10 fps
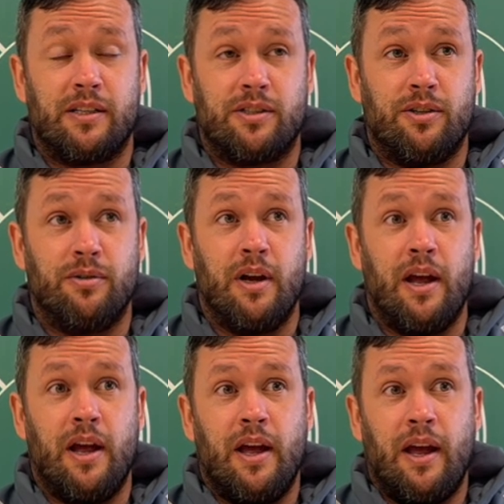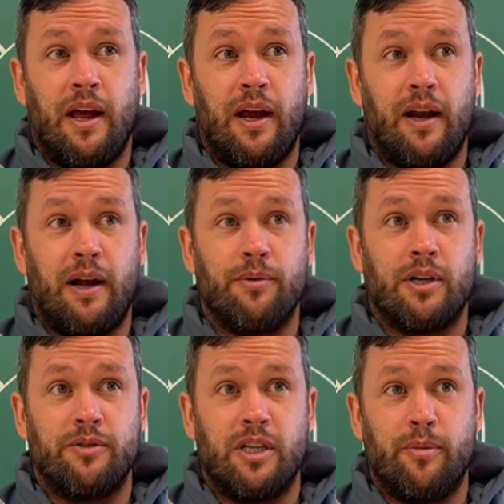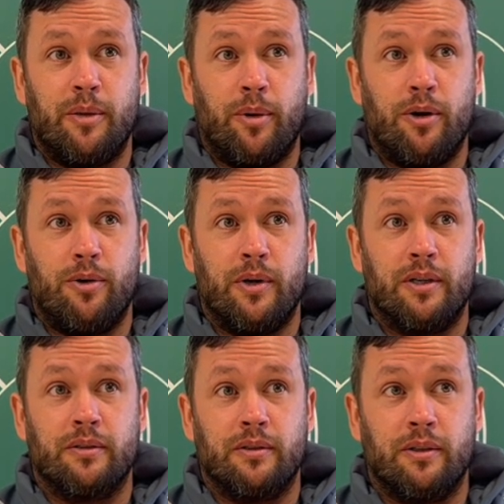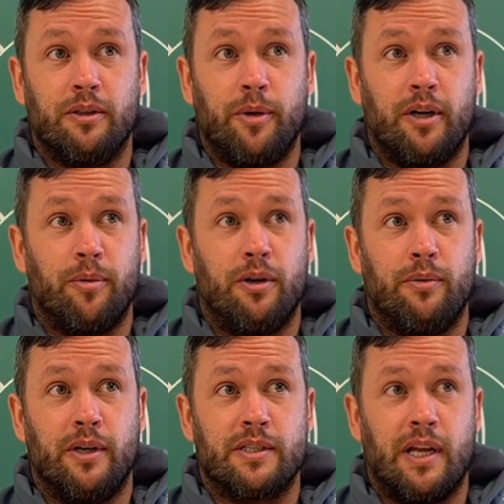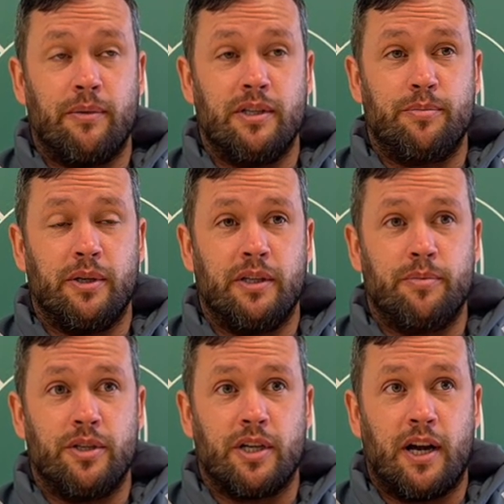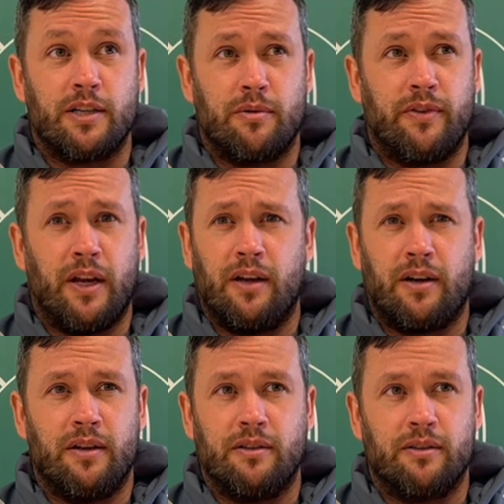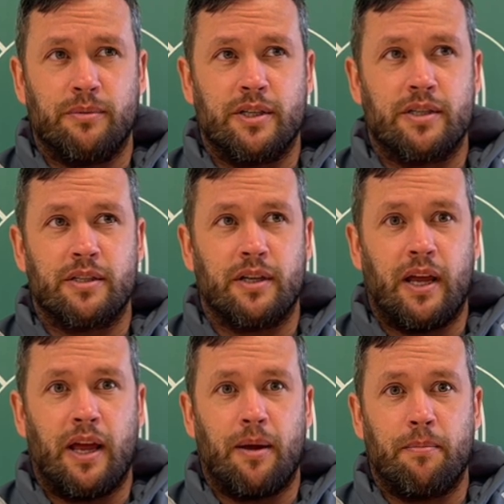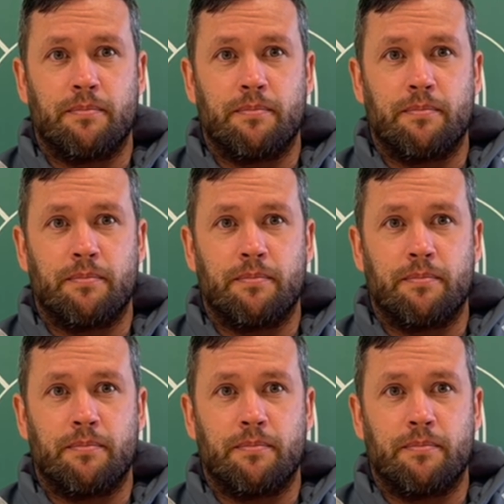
So that was obviously a big blow, and the bigger blow was now he's been charged with violent conduct, which I